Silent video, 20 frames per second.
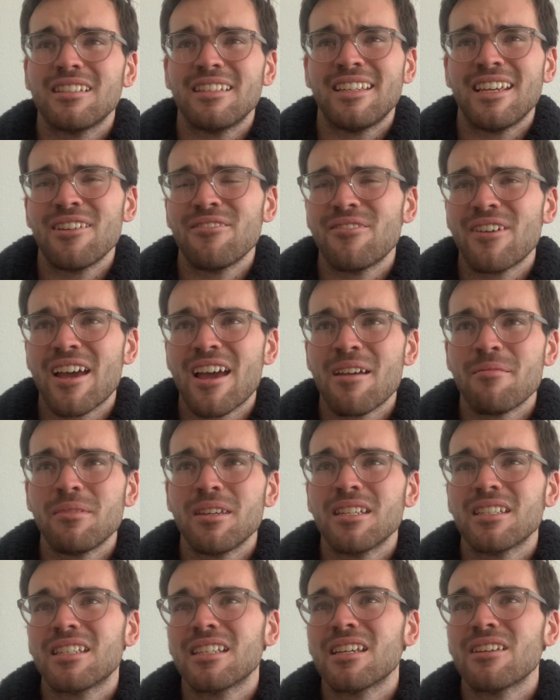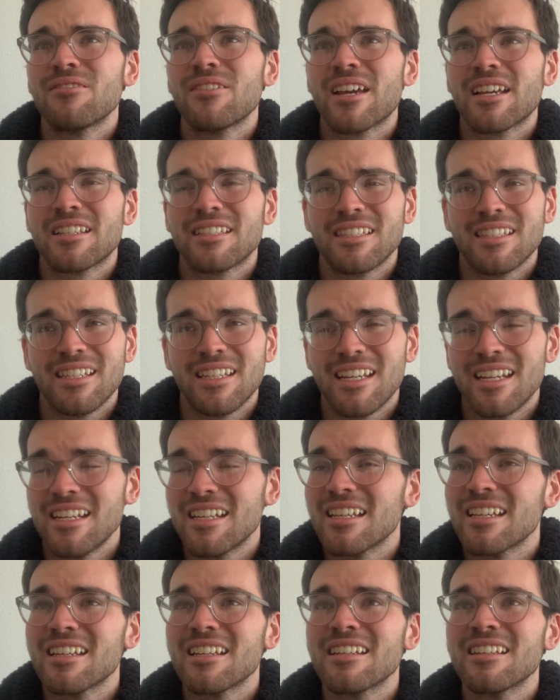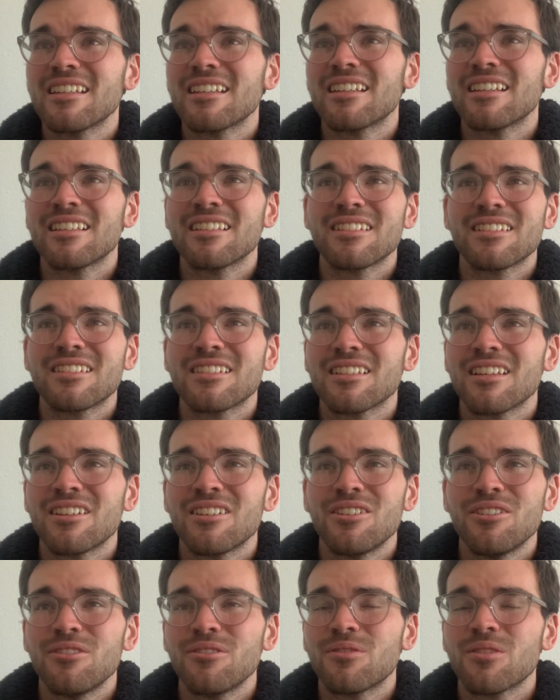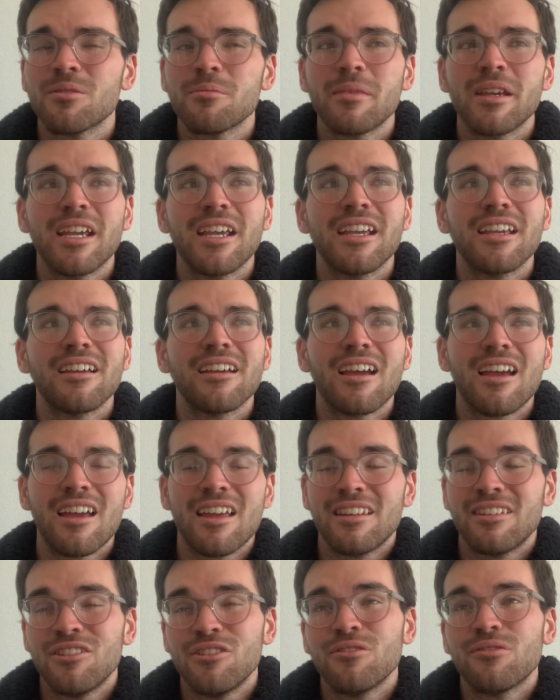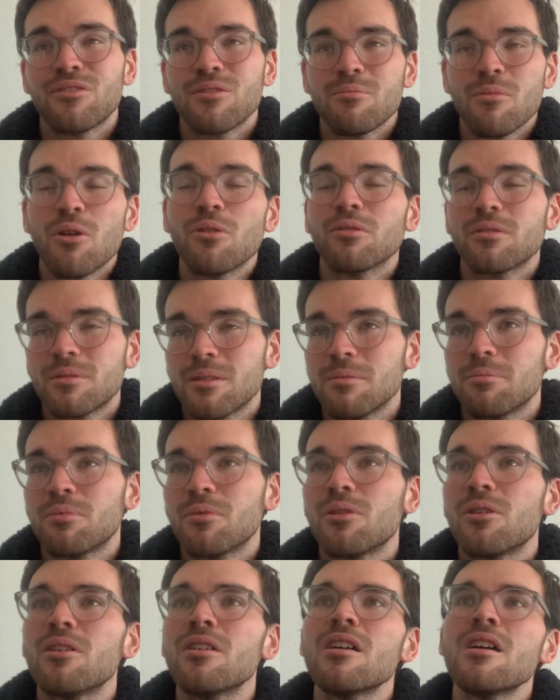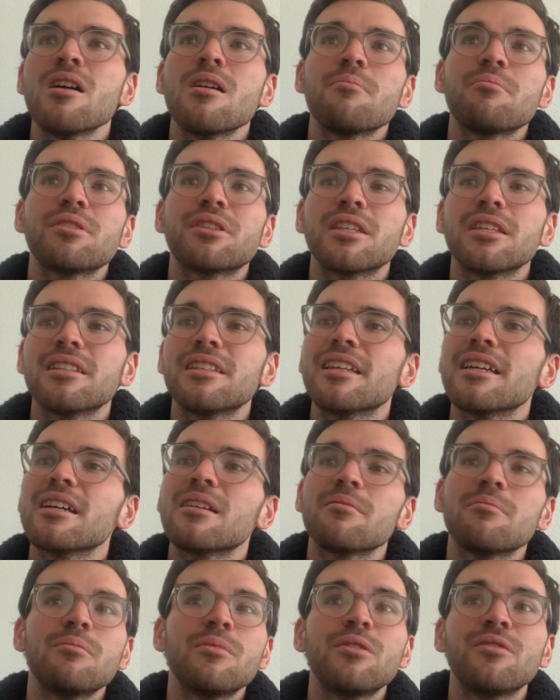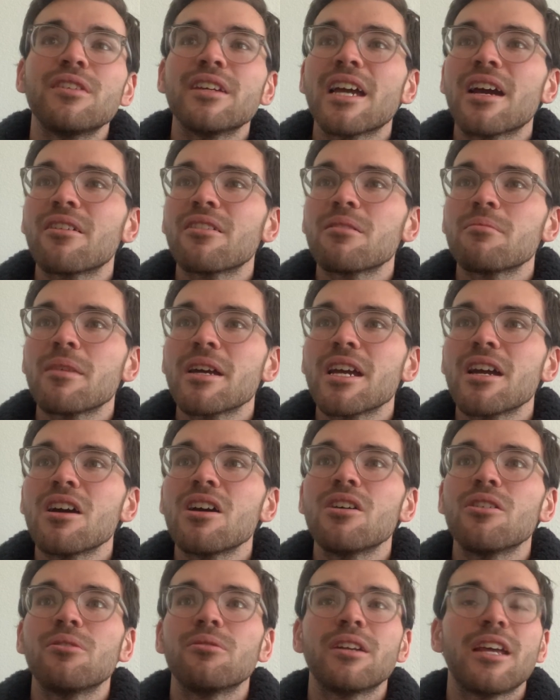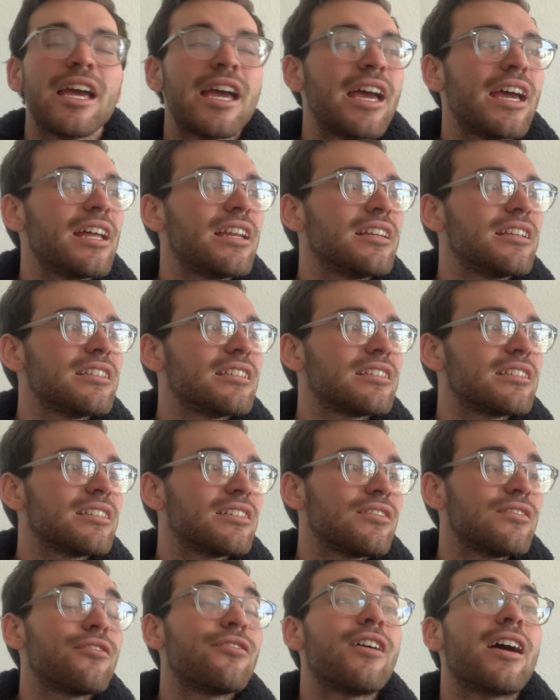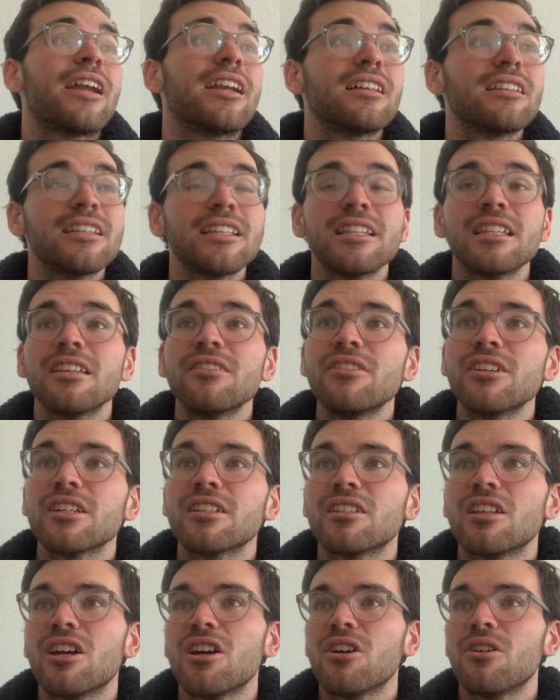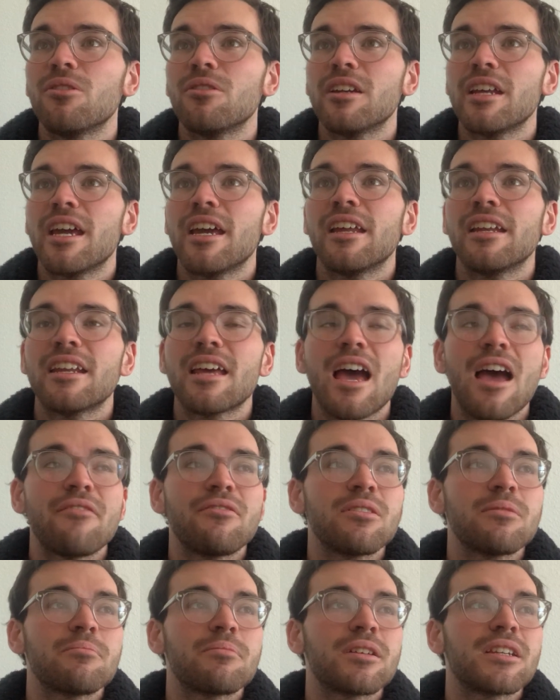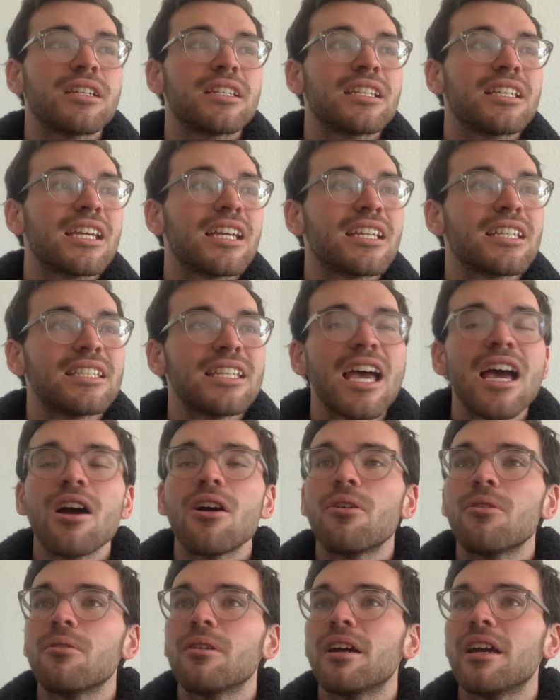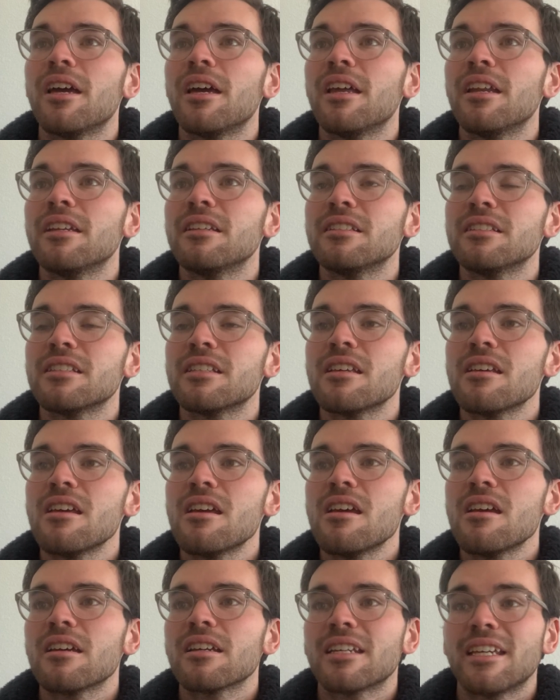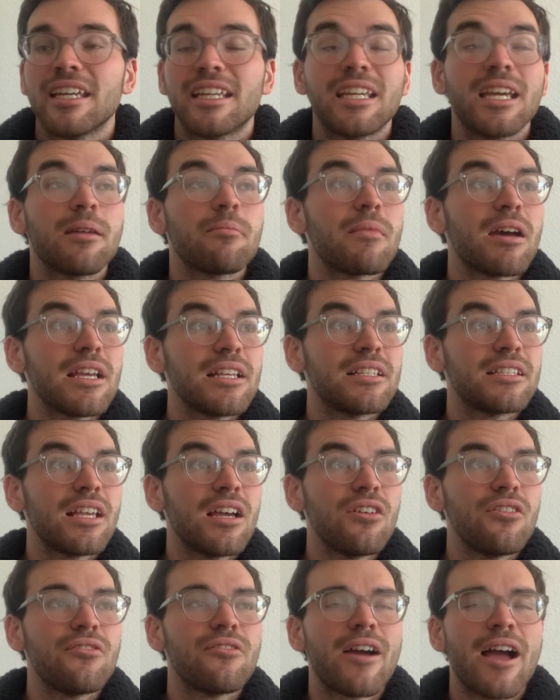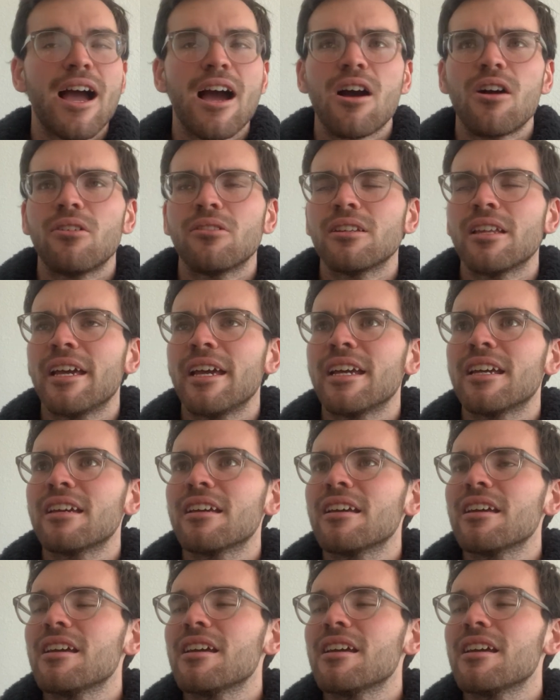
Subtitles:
get vaccinated is new for me, new for most people, but then like moving out on my own and finally living alone and having been kicked out and kicking myself out, like,